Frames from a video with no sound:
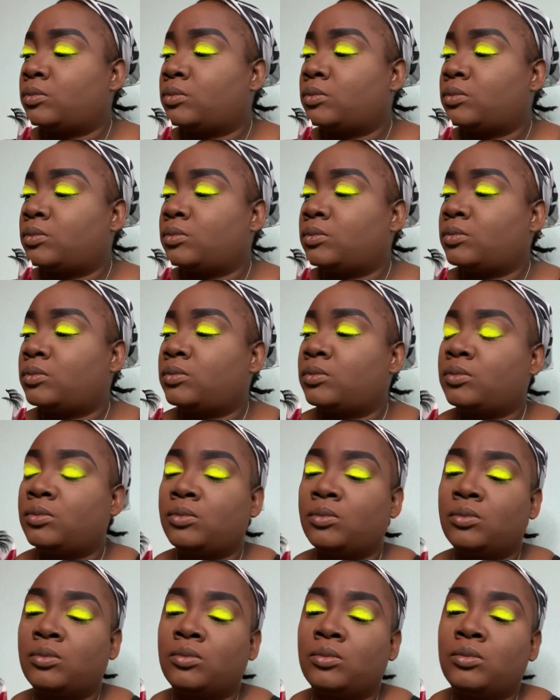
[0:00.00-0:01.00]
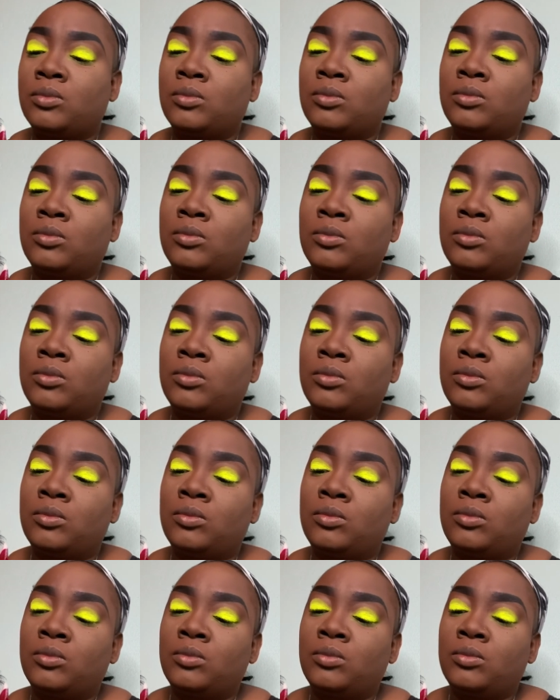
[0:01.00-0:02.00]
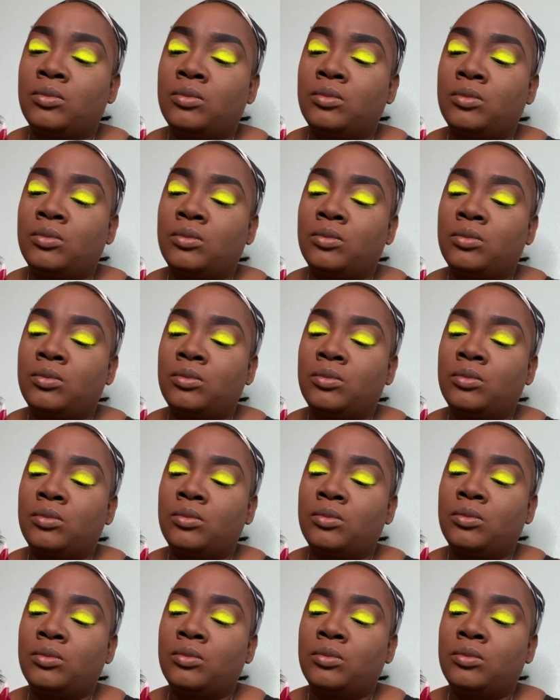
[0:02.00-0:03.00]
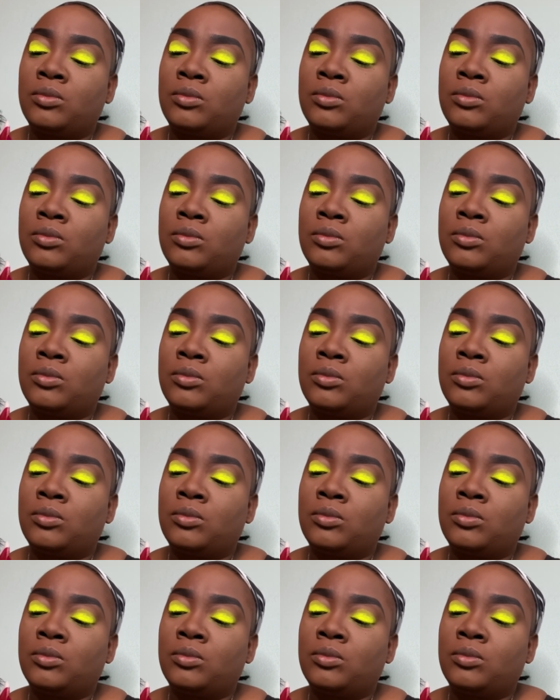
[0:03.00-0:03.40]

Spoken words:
(no one is talking)